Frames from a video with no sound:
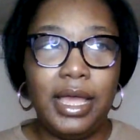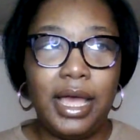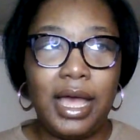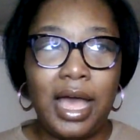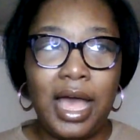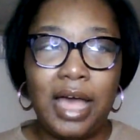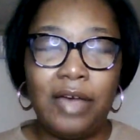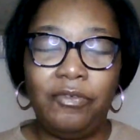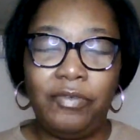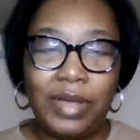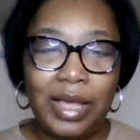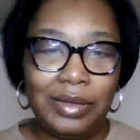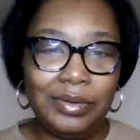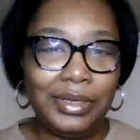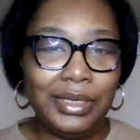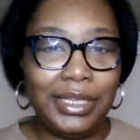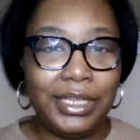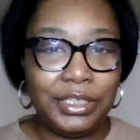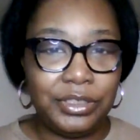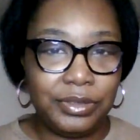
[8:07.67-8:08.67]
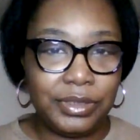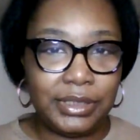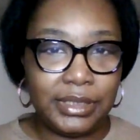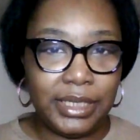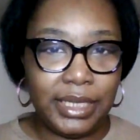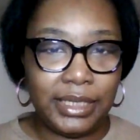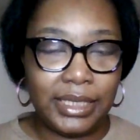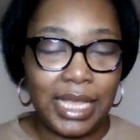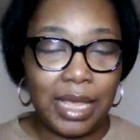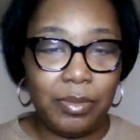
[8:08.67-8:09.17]
I found it
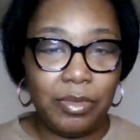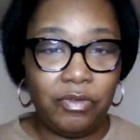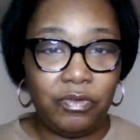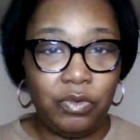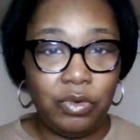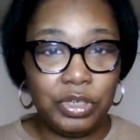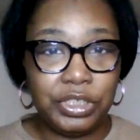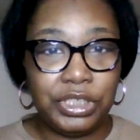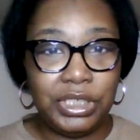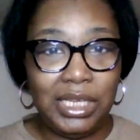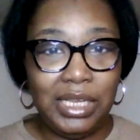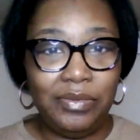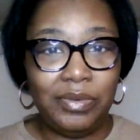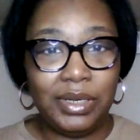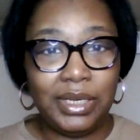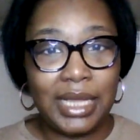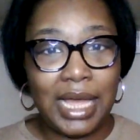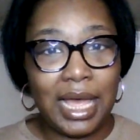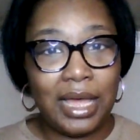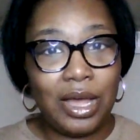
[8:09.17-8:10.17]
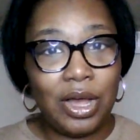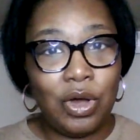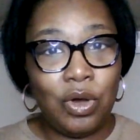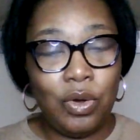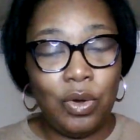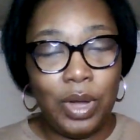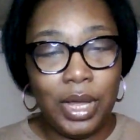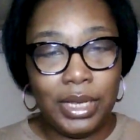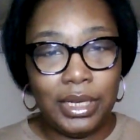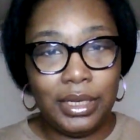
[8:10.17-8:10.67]
interesting that before she even got
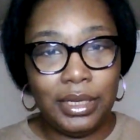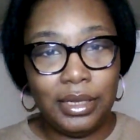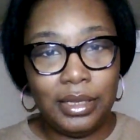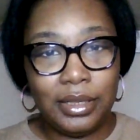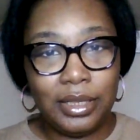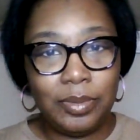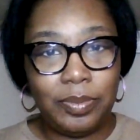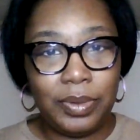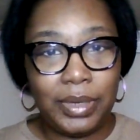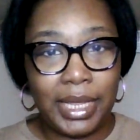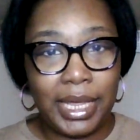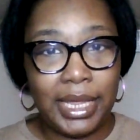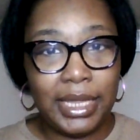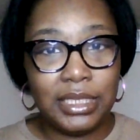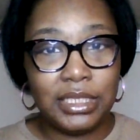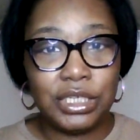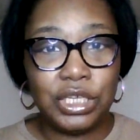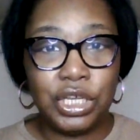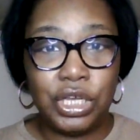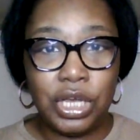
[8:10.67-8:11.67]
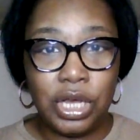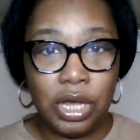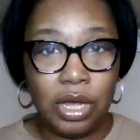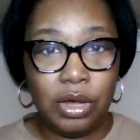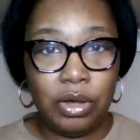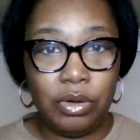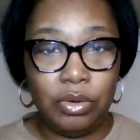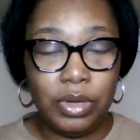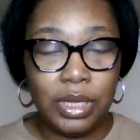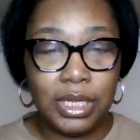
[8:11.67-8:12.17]
on the plane to
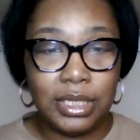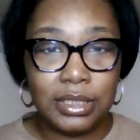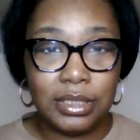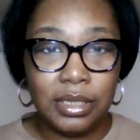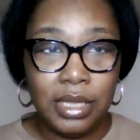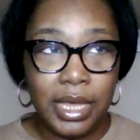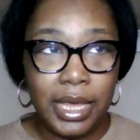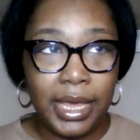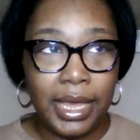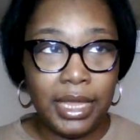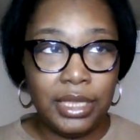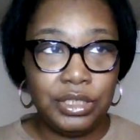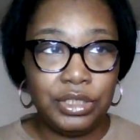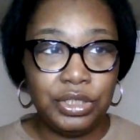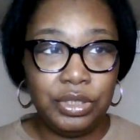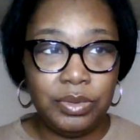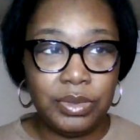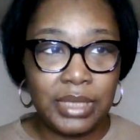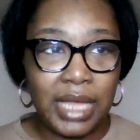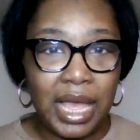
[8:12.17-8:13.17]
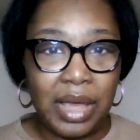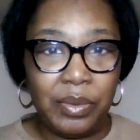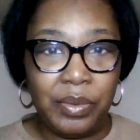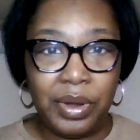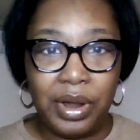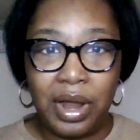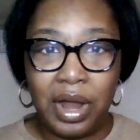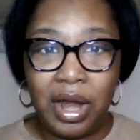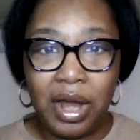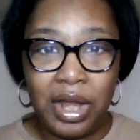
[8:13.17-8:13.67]
go, because Angela was like,
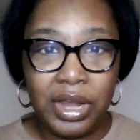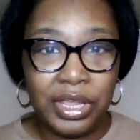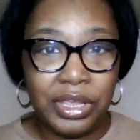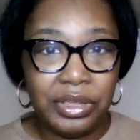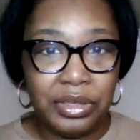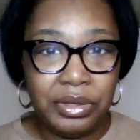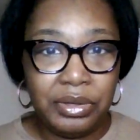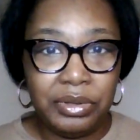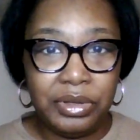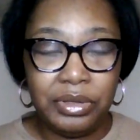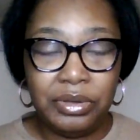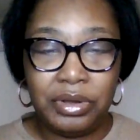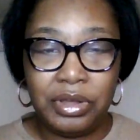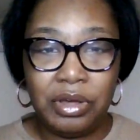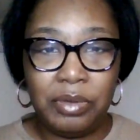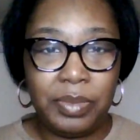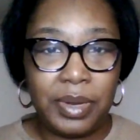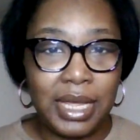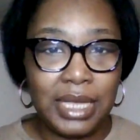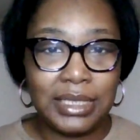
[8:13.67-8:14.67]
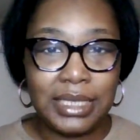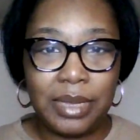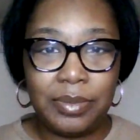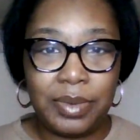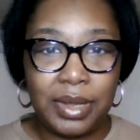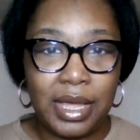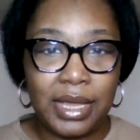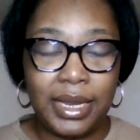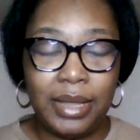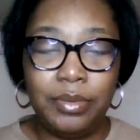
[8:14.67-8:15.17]
where are you? Blah, blah,
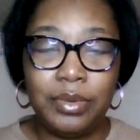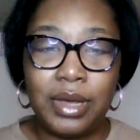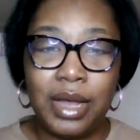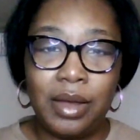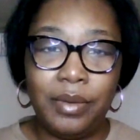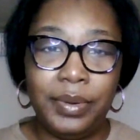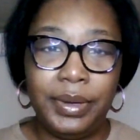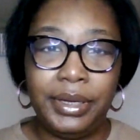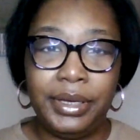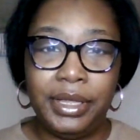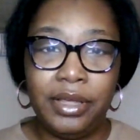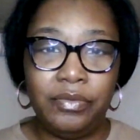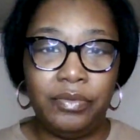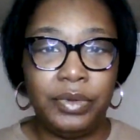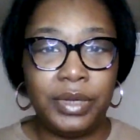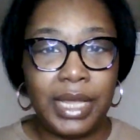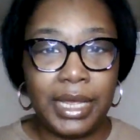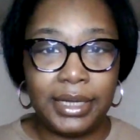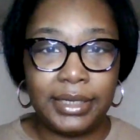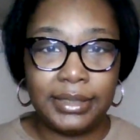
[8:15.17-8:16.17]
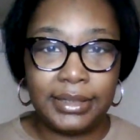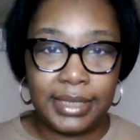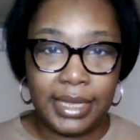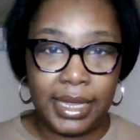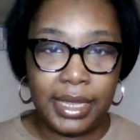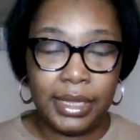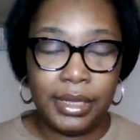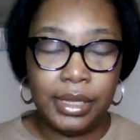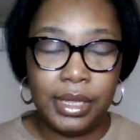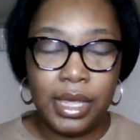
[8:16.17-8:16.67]
blah. They were already there for like a
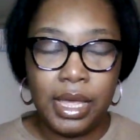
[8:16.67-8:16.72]
day.